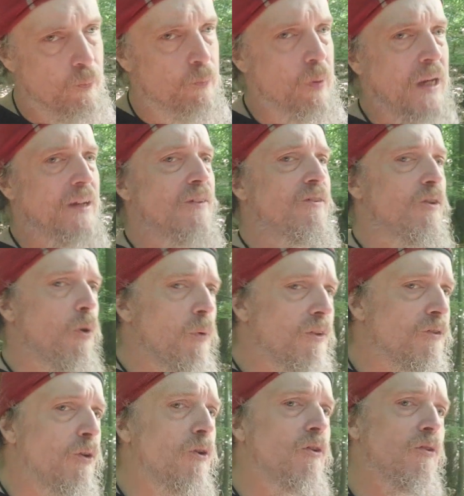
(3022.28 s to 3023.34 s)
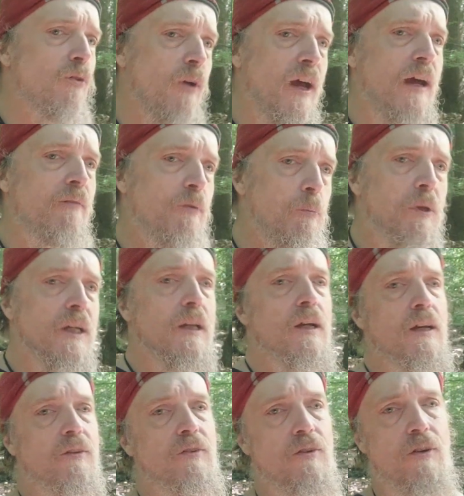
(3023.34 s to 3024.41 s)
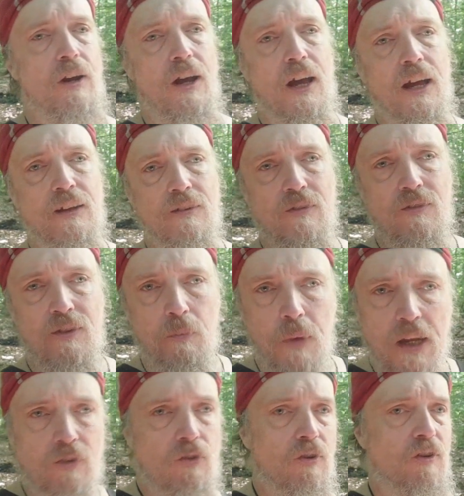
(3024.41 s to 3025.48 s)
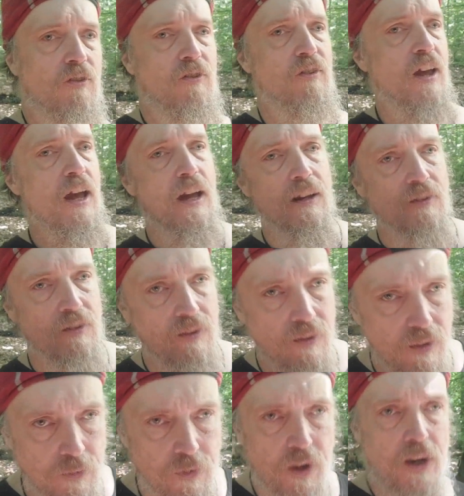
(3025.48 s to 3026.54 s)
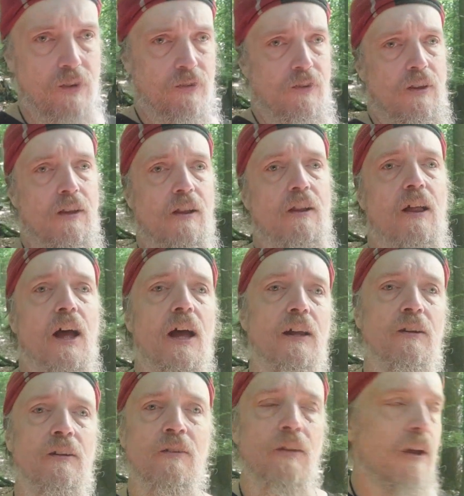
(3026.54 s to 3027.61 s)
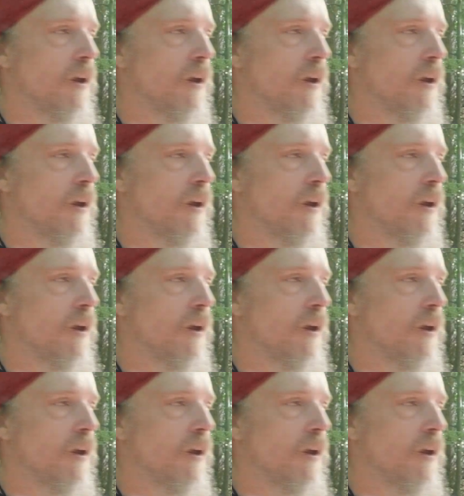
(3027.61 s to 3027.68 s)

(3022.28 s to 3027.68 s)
But it's always good to have a big lighter and some matches and a fire steel and